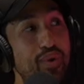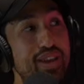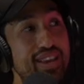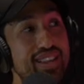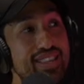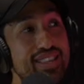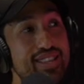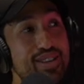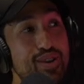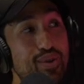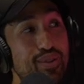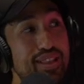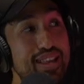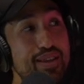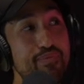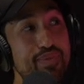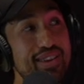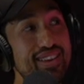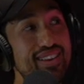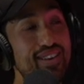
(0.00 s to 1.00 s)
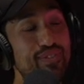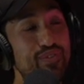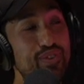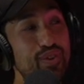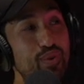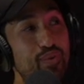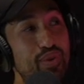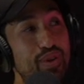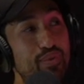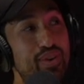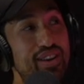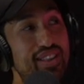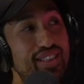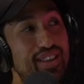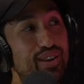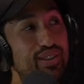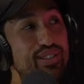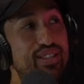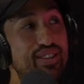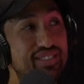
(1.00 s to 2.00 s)
win the Olympia, if you win one of
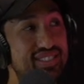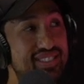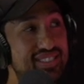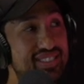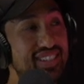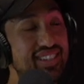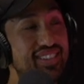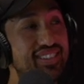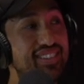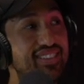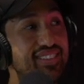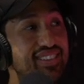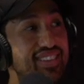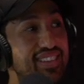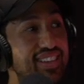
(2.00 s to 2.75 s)
those, you're still bro.